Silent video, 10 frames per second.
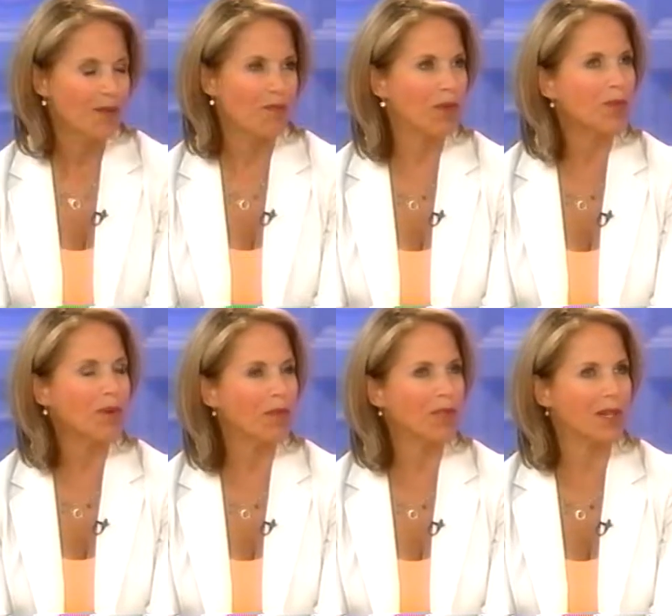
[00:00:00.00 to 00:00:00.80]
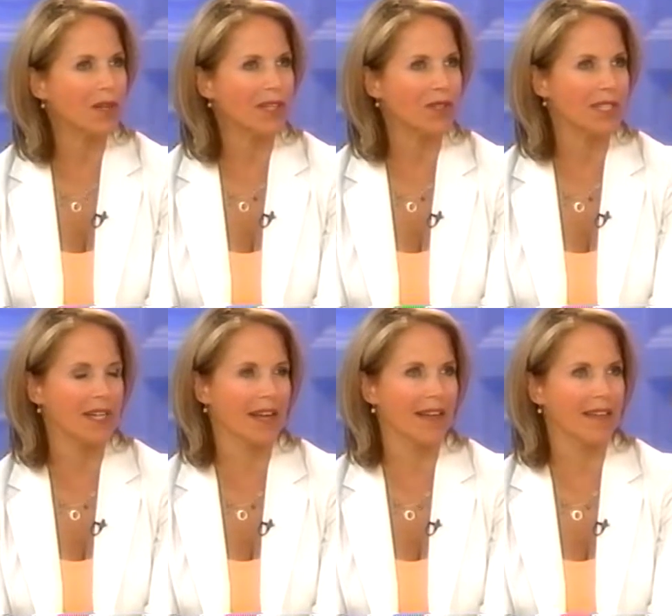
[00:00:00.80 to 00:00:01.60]
Most people don't
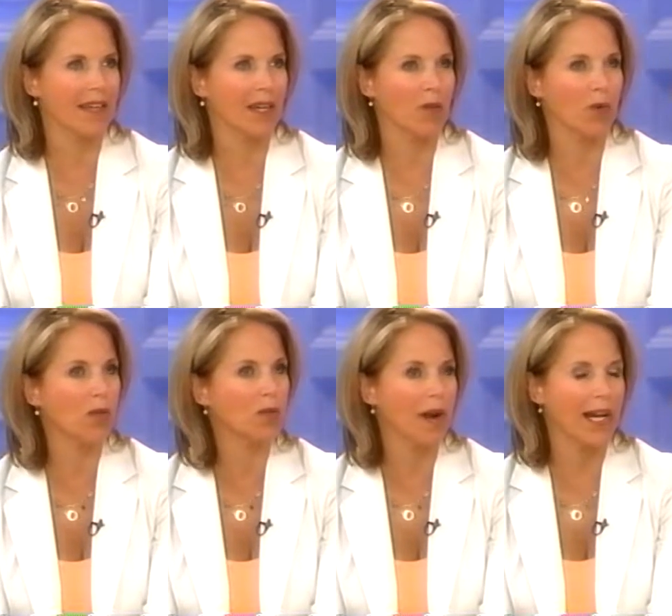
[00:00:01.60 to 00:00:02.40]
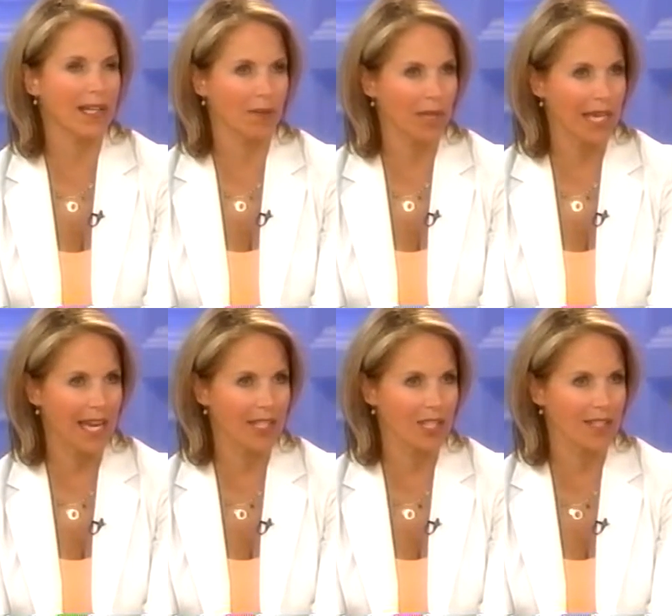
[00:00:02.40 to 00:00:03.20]
understand the worldwide
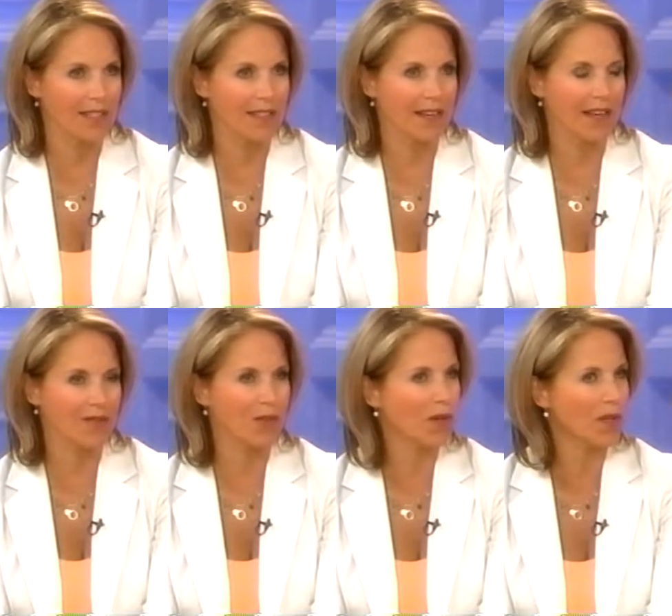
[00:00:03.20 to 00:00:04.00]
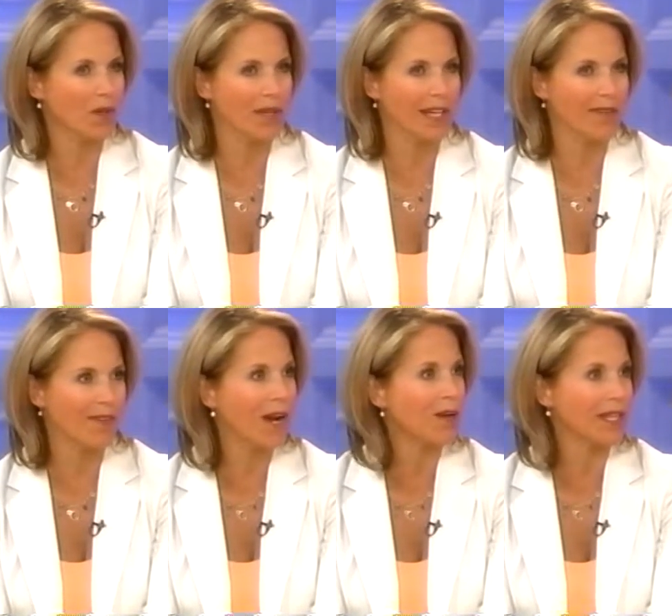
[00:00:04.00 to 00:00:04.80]
implications of North Korea
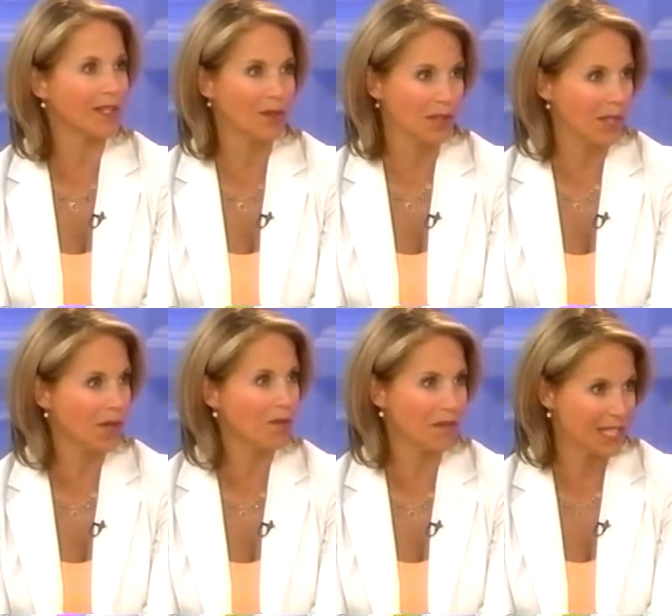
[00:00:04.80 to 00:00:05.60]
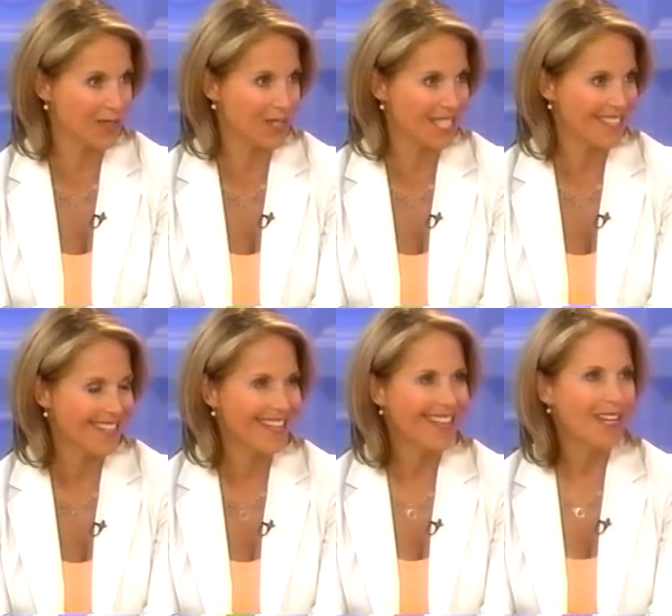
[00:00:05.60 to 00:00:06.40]
firing nuclear missiles.
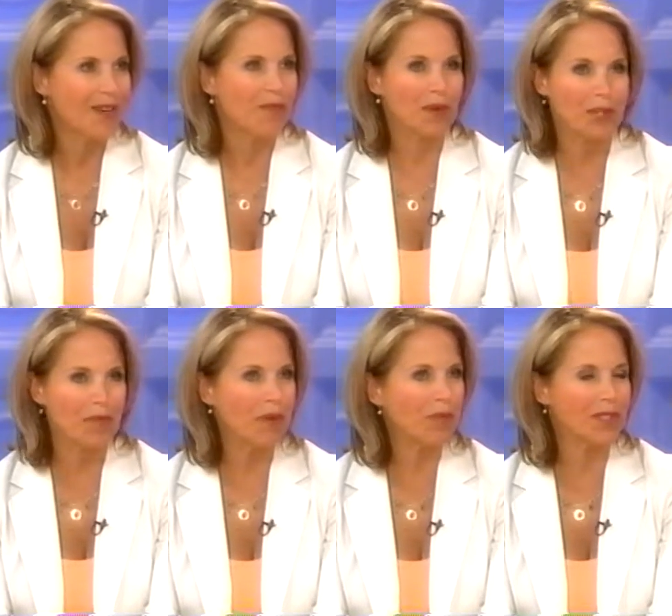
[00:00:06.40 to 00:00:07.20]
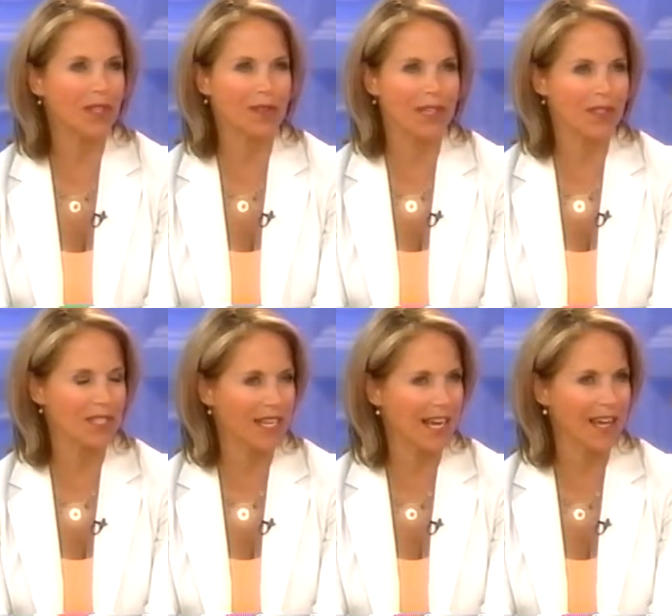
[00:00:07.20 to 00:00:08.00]
Most people don't
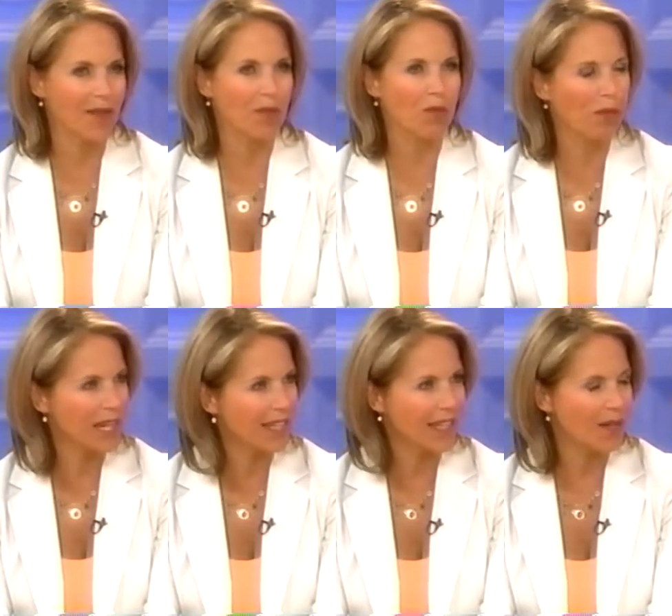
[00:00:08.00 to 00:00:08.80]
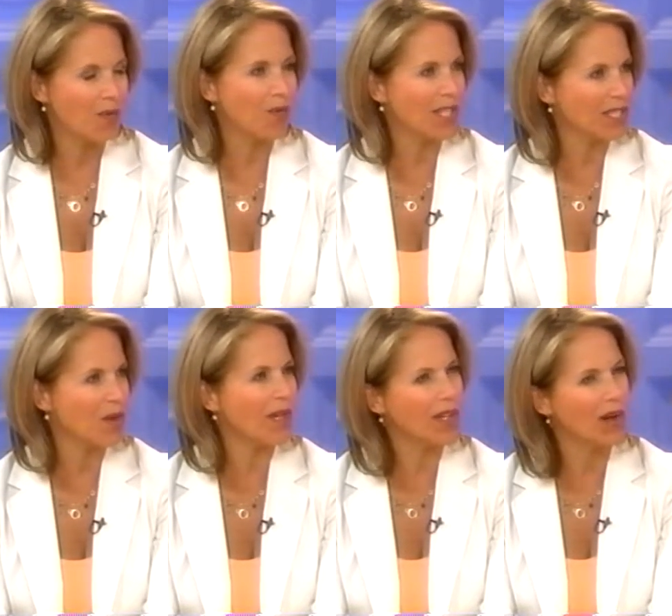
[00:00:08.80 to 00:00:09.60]
understand really what's
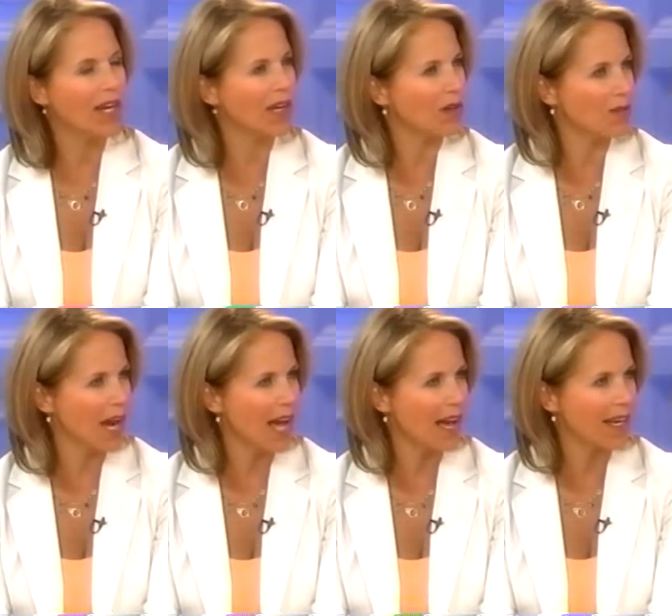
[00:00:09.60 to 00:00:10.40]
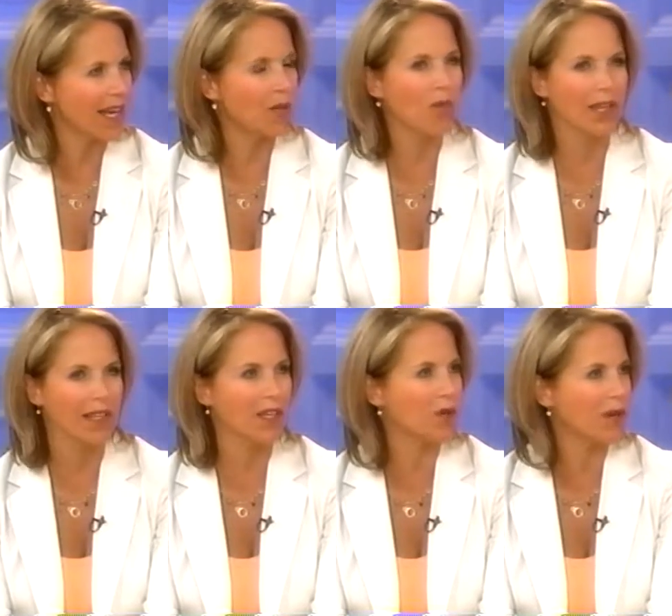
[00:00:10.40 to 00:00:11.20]
going on in Iran and what
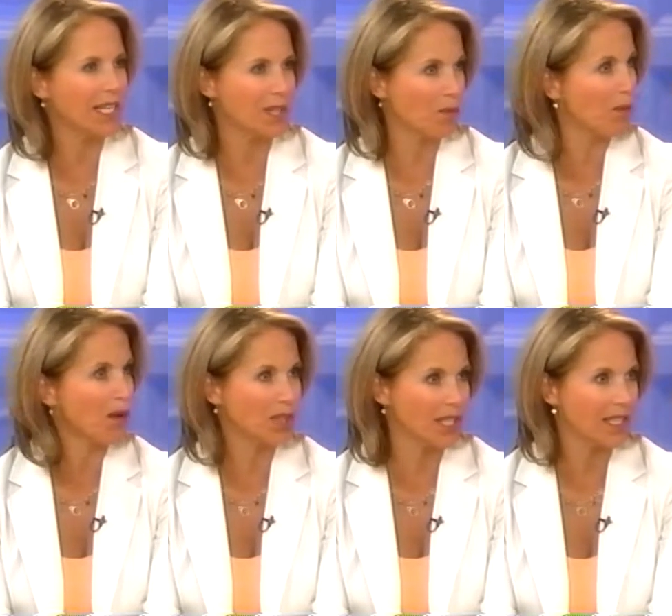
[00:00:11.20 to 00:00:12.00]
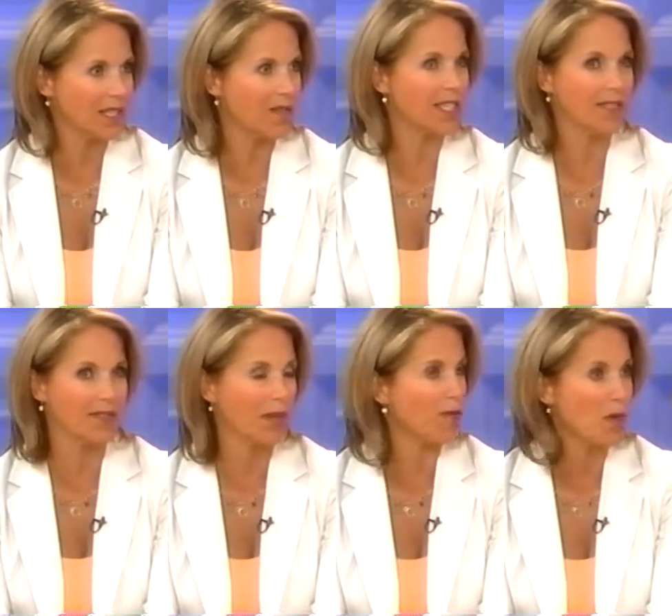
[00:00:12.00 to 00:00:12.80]
the U.S. approach is
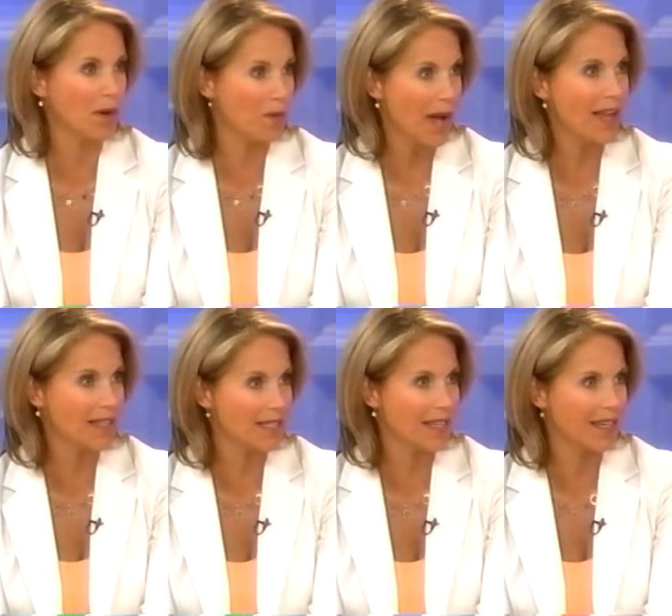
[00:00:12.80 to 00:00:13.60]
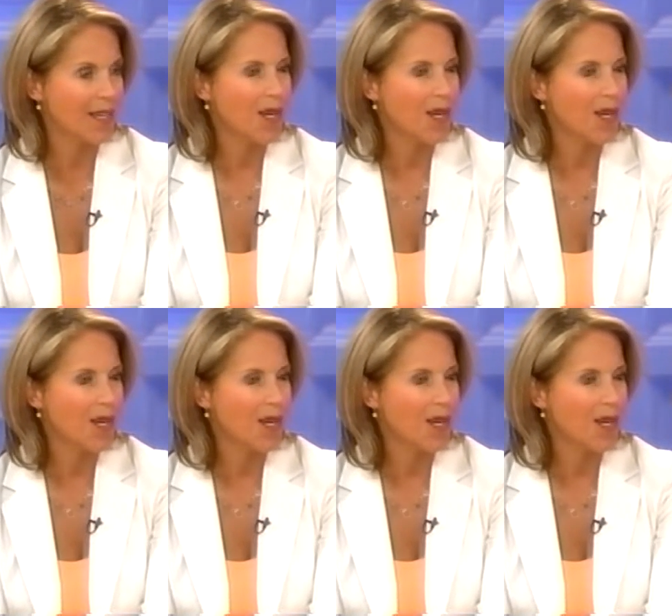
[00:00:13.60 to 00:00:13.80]
vis-a-vis foreign policy